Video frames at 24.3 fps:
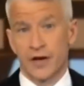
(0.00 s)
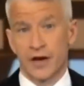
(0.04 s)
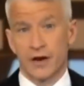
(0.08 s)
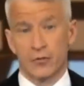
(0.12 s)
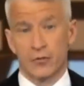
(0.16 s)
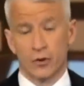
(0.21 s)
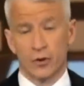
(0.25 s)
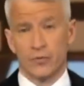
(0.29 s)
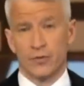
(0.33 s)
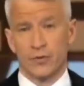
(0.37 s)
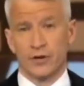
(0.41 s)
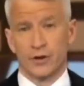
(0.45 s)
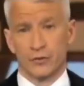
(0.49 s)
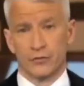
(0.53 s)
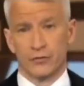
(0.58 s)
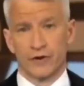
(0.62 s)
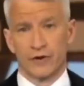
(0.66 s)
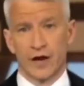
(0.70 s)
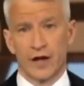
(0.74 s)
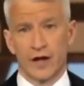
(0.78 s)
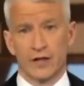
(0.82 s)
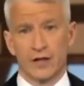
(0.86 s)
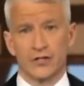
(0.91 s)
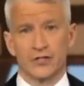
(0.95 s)
It would be a
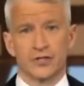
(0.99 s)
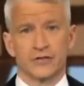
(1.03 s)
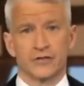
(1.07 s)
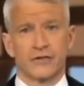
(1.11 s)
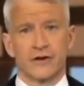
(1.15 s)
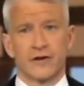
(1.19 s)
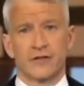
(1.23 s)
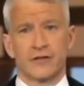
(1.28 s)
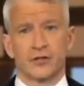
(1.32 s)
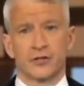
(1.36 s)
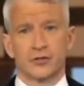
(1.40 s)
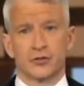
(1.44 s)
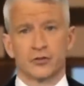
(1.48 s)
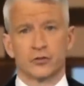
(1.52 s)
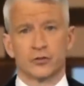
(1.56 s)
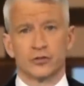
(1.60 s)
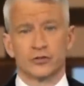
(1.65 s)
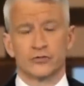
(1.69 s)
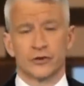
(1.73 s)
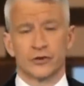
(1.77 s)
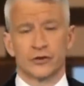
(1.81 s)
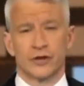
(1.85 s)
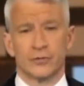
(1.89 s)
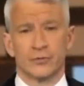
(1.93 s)
violation of ethics rules
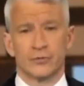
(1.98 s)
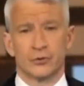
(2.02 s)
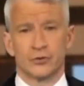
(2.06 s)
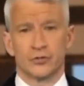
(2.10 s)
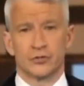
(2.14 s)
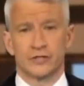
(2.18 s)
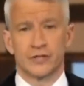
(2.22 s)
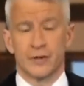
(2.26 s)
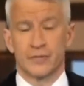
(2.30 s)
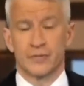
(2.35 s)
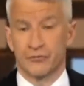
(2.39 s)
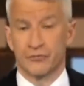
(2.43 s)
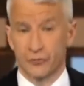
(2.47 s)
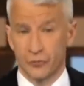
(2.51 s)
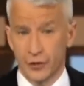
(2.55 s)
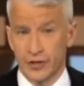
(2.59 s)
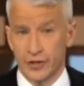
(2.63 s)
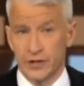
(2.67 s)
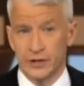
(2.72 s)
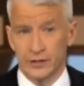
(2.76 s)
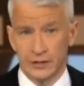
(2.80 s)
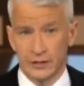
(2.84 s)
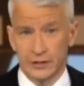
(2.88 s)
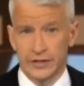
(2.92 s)
for him to accept
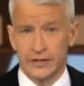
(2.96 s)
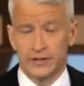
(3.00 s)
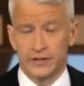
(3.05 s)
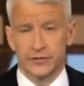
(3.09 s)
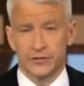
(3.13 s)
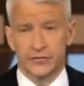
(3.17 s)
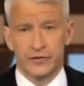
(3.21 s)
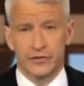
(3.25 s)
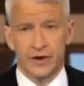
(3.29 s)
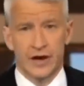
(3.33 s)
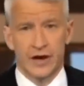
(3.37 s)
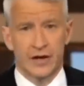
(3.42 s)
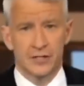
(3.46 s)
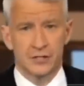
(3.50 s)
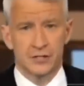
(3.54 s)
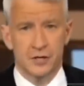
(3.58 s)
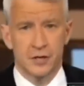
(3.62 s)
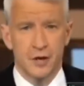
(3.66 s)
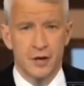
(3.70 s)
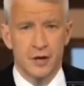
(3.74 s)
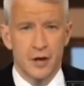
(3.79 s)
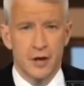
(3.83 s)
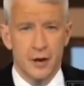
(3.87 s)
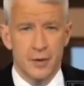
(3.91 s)
free legal advice.
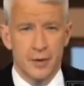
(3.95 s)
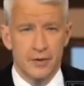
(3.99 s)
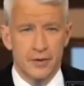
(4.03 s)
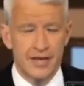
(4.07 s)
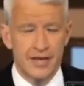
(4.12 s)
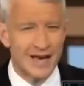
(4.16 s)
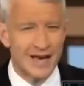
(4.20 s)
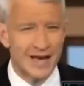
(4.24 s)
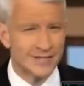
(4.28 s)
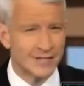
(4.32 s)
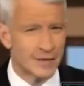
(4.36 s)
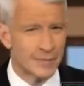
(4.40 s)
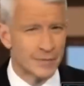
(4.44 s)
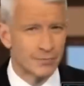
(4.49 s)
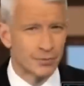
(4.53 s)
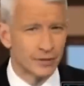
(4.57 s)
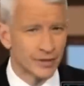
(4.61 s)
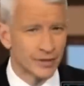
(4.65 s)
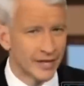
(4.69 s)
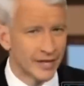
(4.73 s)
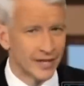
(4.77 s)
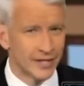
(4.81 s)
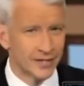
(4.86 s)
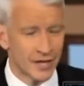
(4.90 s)
But he had
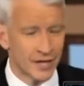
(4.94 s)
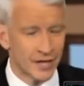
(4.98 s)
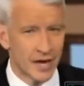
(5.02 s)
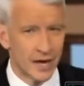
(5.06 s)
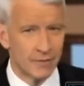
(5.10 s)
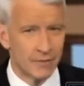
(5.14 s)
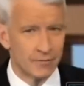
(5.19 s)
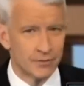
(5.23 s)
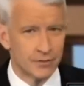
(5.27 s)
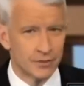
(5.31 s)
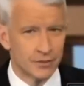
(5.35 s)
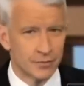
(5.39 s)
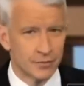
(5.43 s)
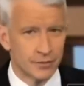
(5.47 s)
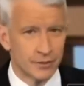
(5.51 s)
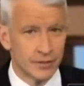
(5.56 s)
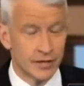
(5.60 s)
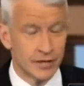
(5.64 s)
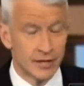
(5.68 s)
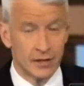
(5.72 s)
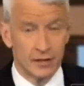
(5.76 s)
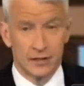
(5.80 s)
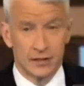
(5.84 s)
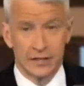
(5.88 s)
plenty of time to
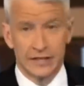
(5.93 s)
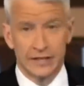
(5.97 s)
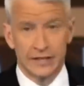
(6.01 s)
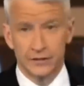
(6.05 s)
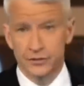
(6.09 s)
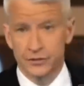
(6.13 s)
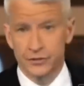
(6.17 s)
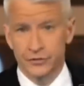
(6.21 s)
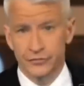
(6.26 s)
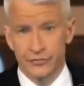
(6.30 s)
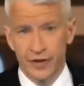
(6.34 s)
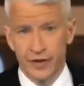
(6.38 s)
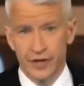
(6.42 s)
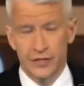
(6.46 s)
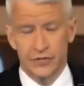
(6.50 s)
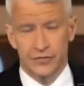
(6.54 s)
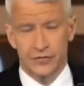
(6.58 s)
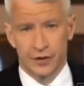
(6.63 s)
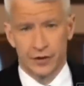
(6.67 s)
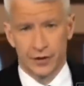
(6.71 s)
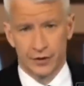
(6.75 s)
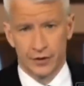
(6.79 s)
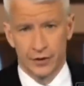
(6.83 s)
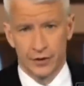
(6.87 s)
begin a legal defense
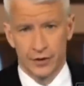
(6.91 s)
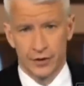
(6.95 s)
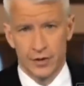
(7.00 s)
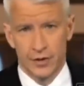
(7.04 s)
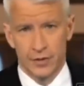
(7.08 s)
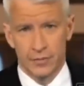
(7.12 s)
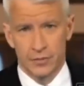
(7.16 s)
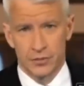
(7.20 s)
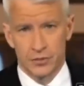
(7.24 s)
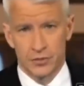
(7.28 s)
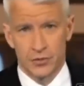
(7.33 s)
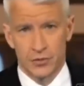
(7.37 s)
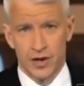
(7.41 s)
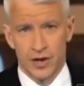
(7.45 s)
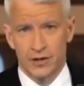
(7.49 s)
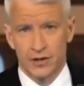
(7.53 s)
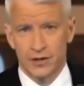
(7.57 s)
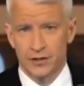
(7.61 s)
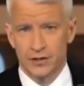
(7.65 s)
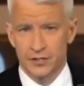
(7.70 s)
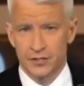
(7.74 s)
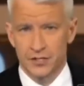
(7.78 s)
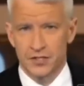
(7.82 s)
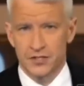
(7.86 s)
fund. Mister Rangel
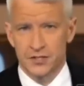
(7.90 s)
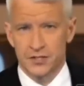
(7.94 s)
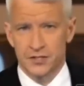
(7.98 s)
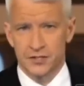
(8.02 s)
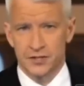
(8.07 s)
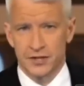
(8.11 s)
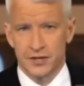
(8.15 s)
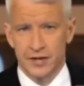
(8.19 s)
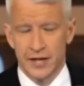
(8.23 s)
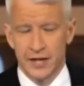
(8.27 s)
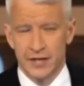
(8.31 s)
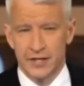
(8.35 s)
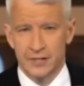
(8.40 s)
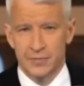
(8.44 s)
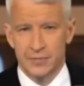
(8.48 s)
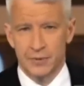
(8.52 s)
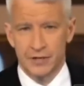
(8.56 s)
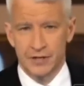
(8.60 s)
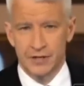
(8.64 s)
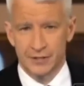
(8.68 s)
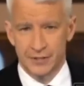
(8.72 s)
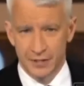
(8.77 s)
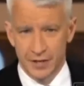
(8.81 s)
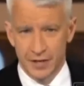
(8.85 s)
insisted today he's
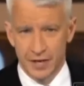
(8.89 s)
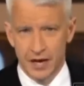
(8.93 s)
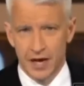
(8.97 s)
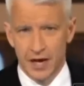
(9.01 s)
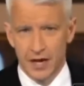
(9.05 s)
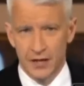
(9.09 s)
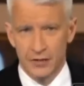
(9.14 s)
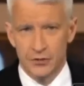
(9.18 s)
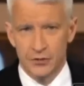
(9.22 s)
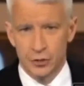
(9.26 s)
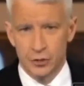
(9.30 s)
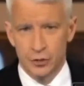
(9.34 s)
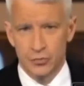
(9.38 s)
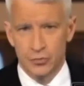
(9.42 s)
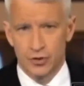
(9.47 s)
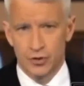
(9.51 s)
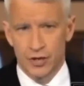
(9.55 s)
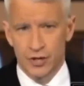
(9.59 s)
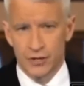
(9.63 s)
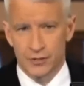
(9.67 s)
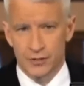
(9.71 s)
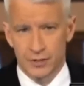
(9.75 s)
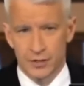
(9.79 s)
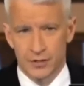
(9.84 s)
being denied due
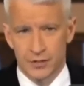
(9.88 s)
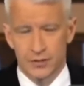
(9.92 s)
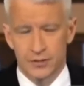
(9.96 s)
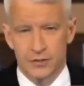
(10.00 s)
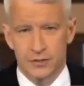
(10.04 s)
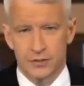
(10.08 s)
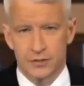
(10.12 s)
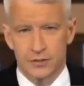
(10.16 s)
process.